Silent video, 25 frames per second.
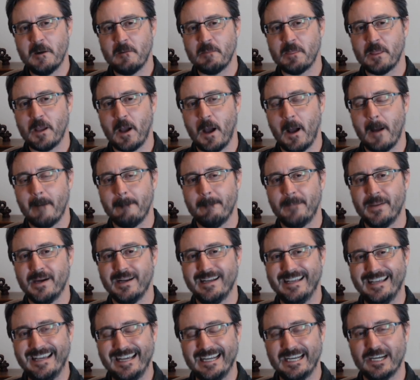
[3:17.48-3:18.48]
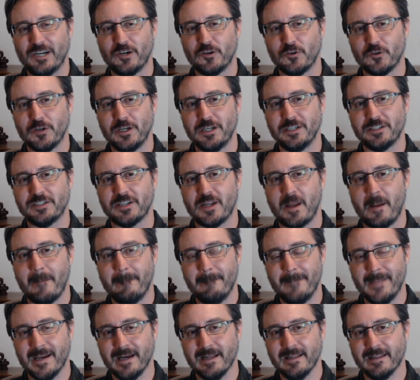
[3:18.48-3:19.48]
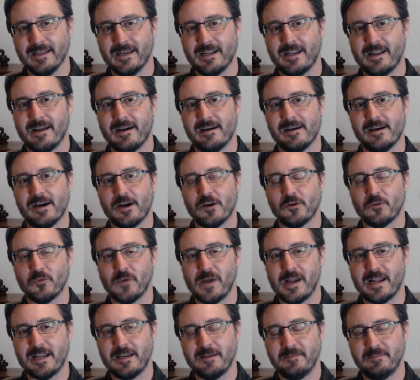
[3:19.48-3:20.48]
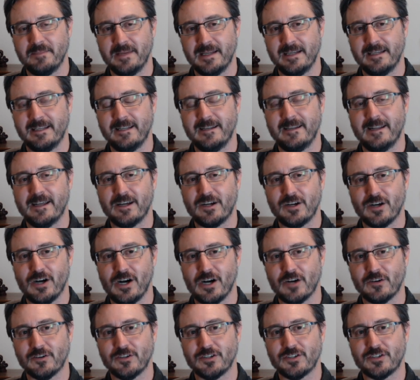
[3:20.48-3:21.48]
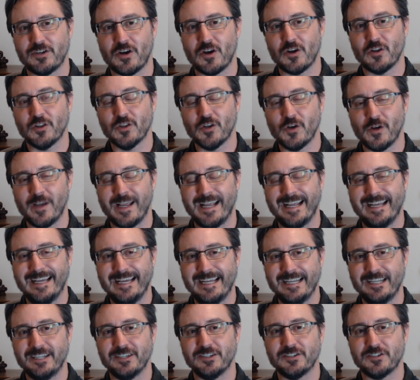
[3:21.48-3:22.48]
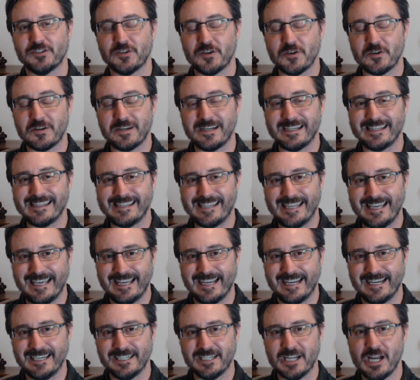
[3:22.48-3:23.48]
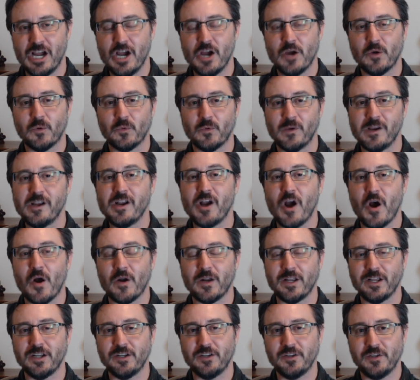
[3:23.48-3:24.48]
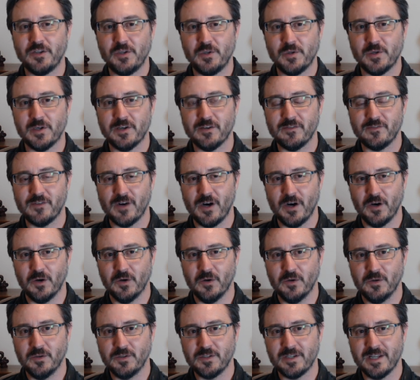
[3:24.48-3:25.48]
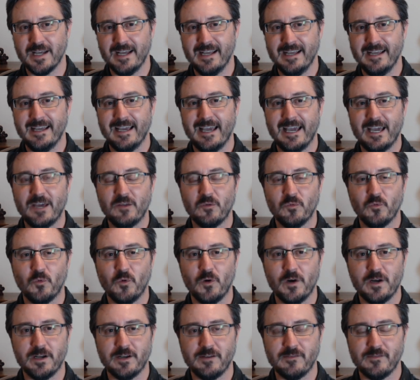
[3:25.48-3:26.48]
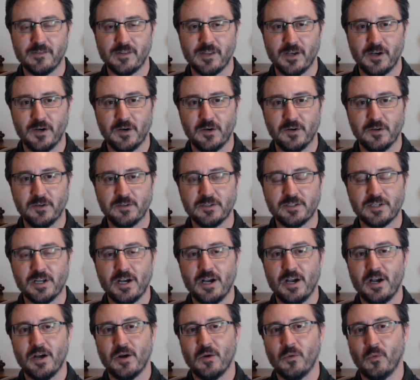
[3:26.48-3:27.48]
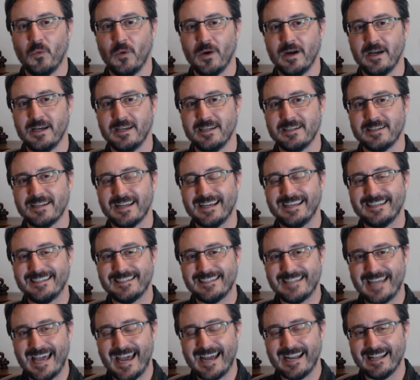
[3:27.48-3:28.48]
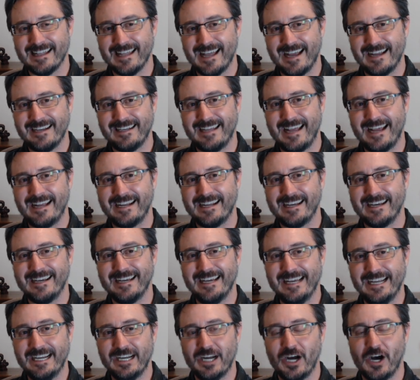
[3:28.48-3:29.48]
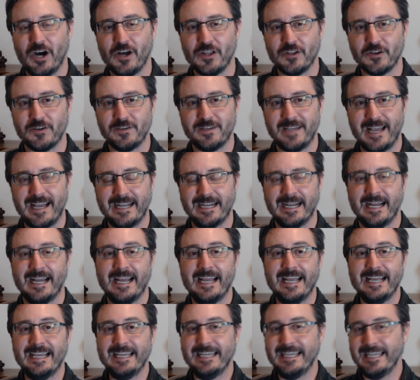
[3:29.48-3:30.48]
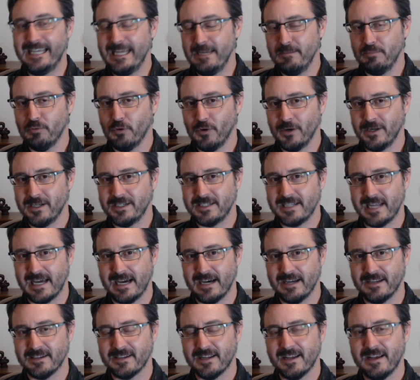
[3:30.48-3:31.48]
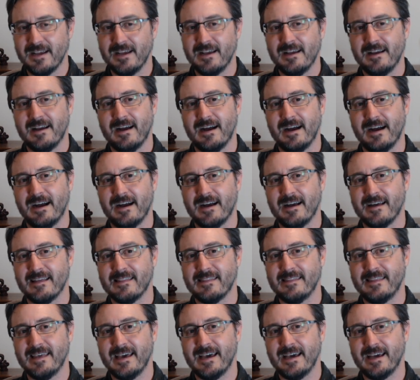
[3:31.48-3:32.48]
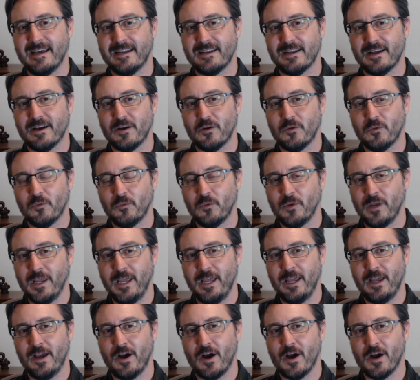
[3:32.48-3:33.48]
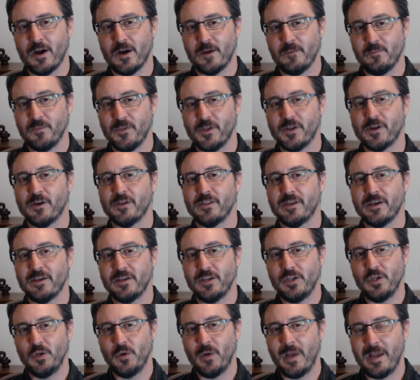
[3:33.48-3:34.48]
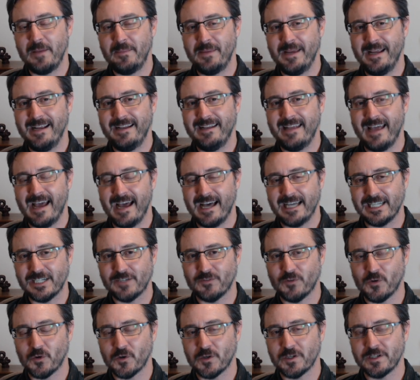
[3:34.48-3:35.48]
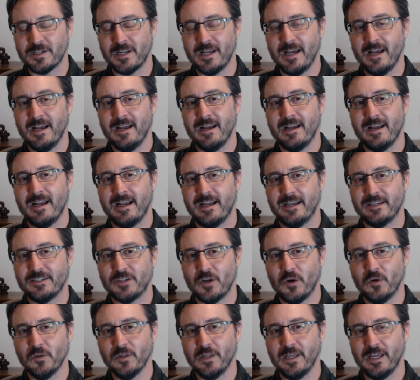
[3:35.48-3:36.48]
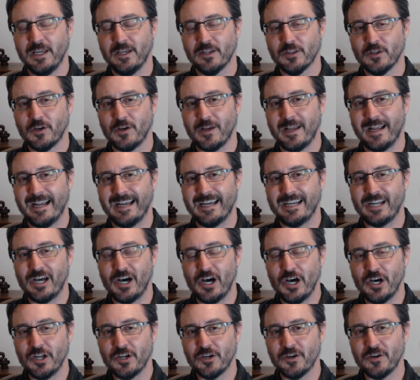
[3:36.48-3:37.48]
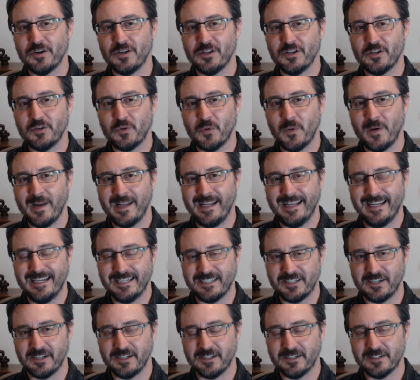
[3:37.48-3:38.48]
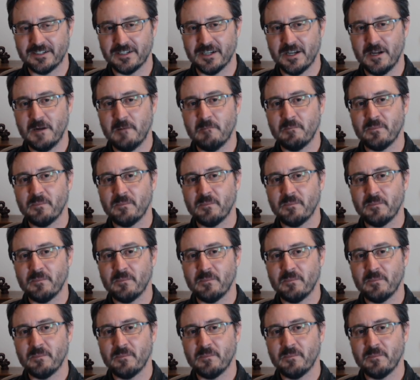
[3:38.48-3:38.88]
uh, but in it, Chris Mellon uh, recommended Congress start looking into certain things regarding to UFOs. And one of those was satellite data and other data. He points out uh, that we are, you know, the UAP task force is only looking at 120 incidents.